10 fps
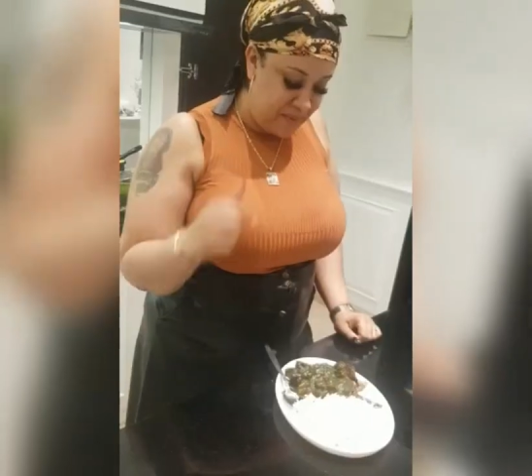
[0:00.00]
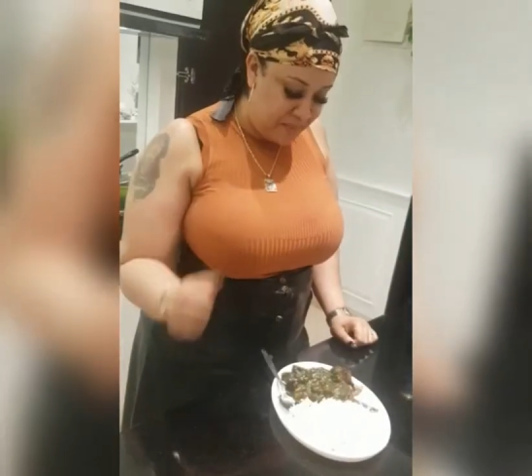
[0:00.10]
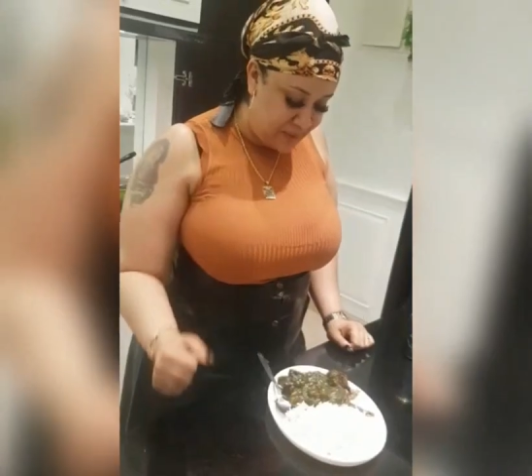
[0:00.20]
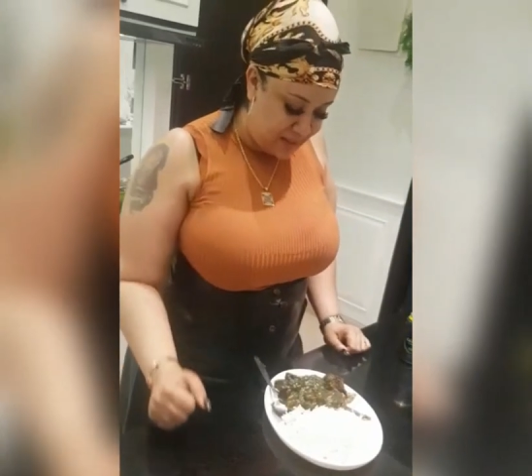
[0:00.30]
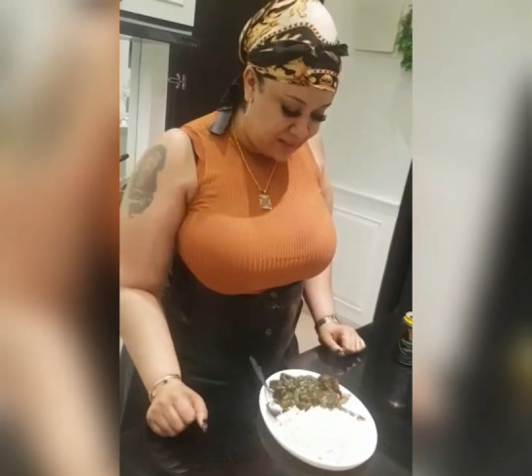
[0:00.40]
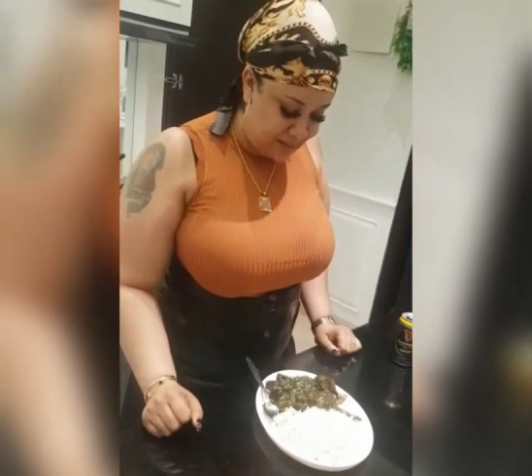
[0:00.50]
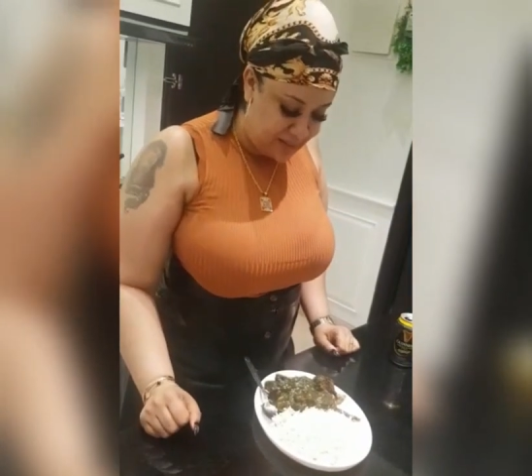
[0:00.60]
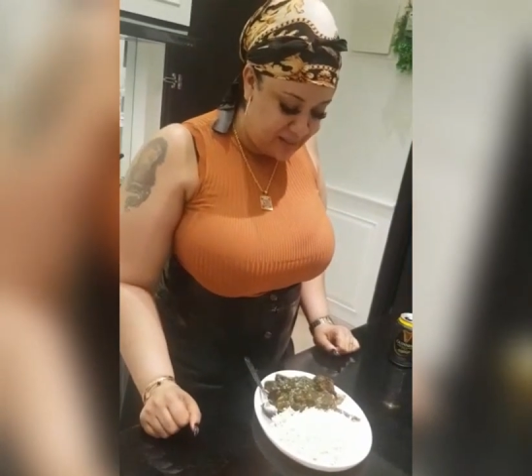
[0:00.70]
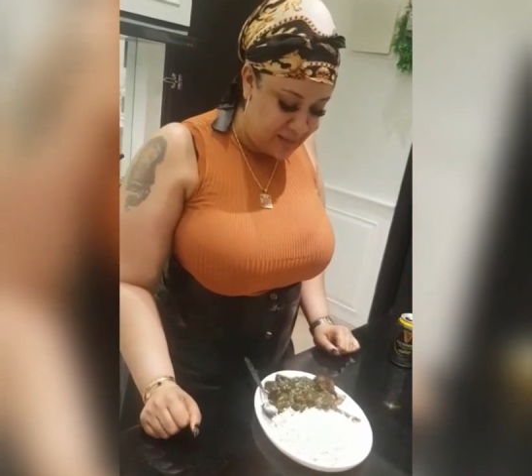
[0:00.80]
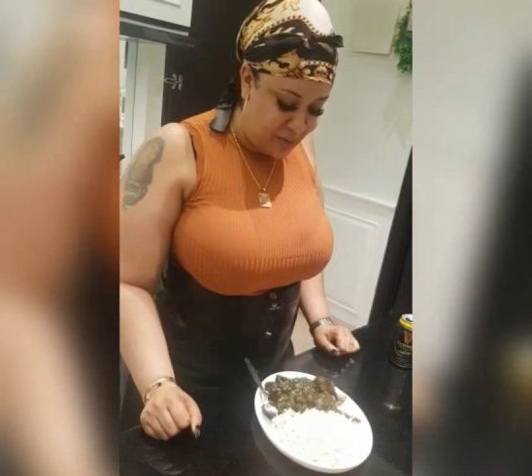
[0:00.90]
People, this
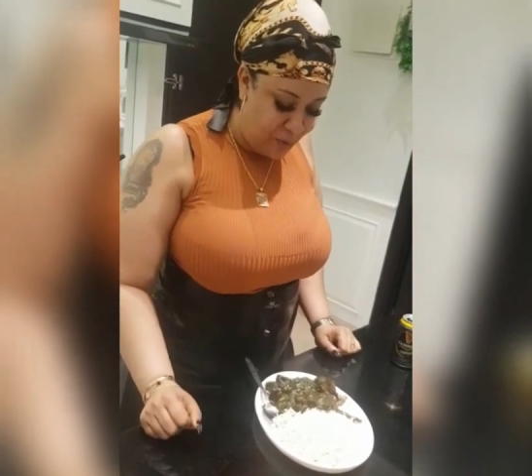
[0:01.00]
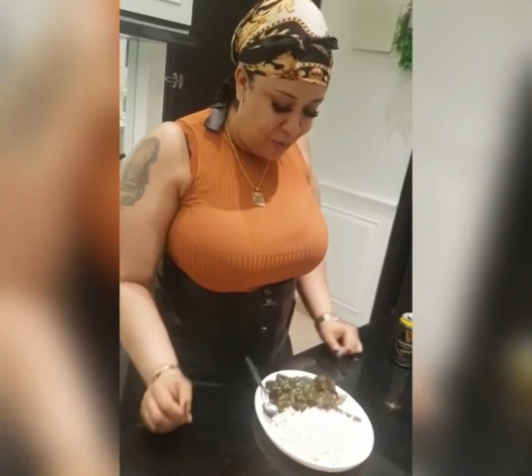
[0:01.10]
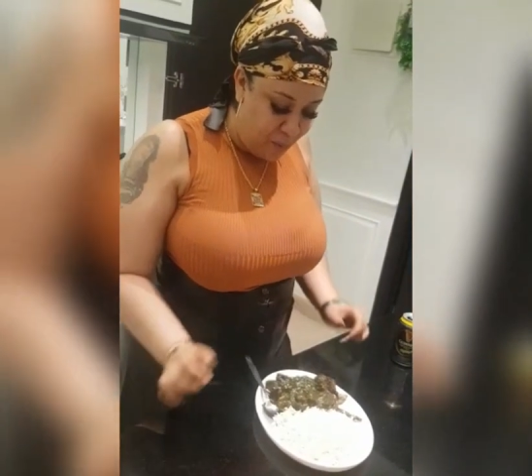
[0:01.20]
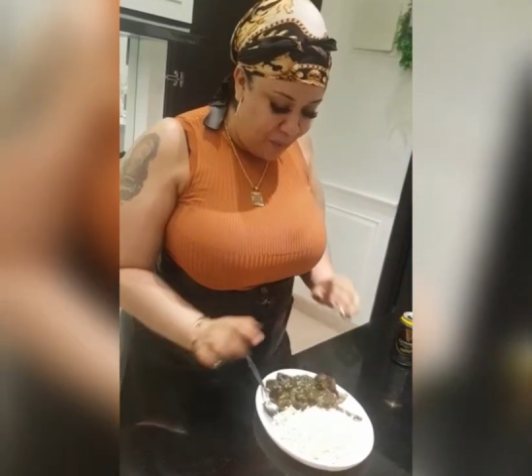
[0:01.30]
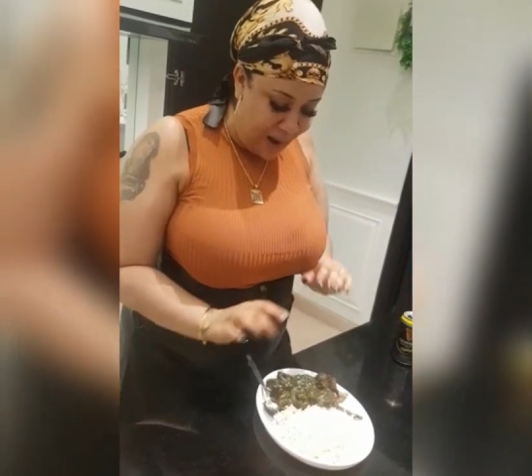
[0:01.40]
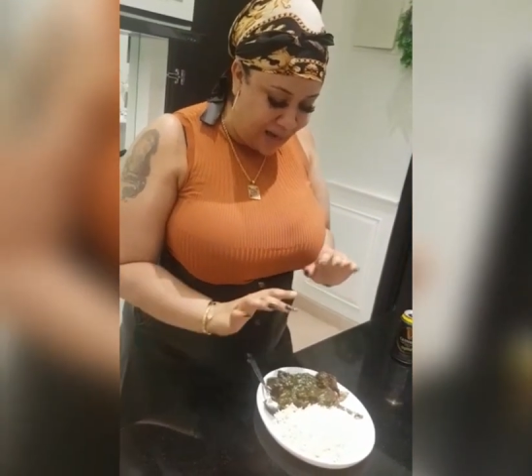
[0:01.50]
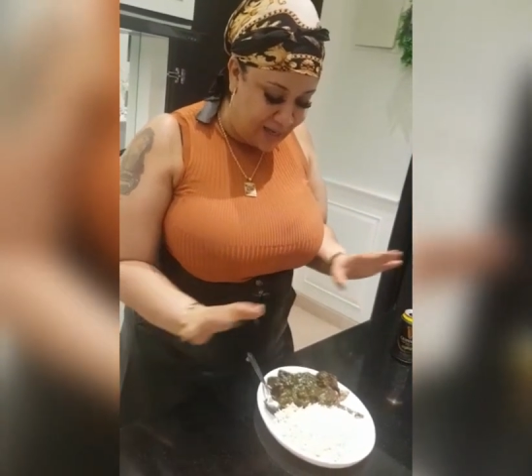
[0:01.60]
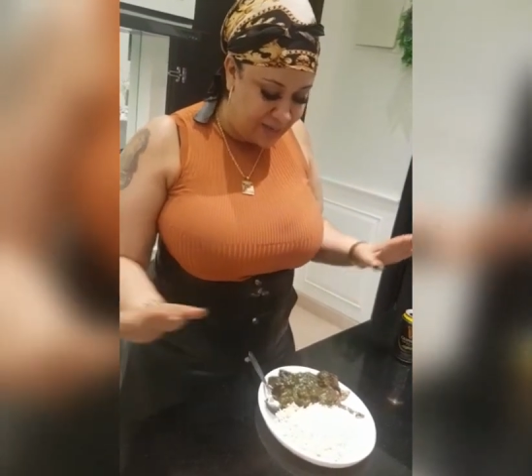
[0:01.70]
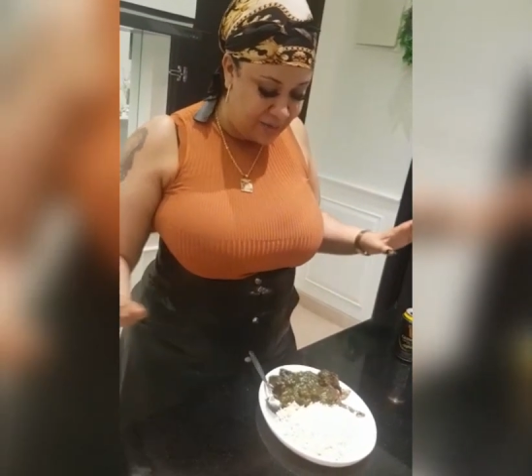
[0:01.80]
is the whole wacky,